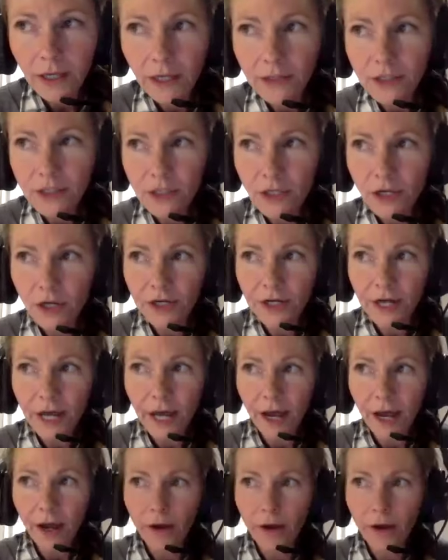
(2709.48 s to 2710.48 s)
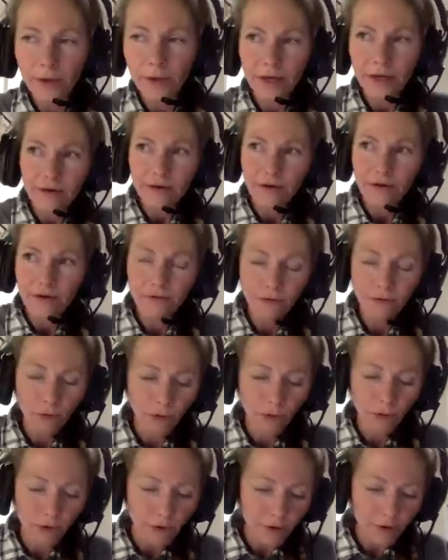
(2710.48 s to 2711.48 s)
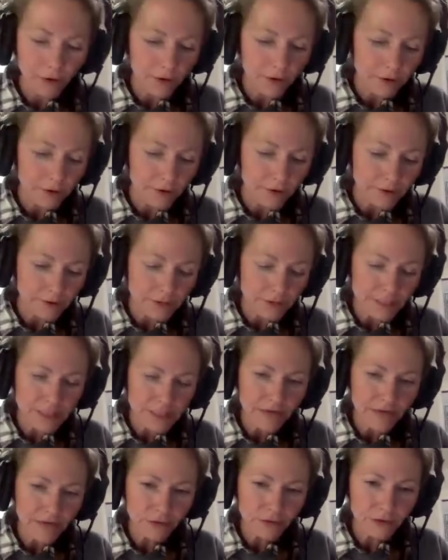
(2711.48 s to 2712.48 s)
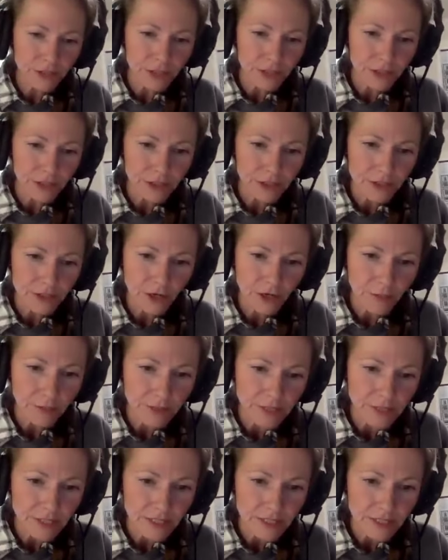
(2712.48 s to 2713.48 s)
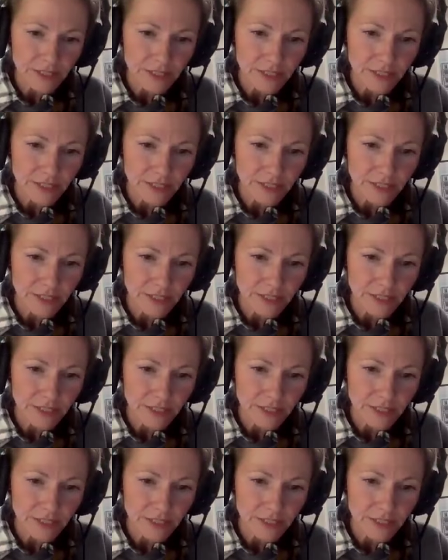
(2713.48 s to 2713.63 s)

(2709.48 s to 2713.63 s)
start out with, for several years in our business,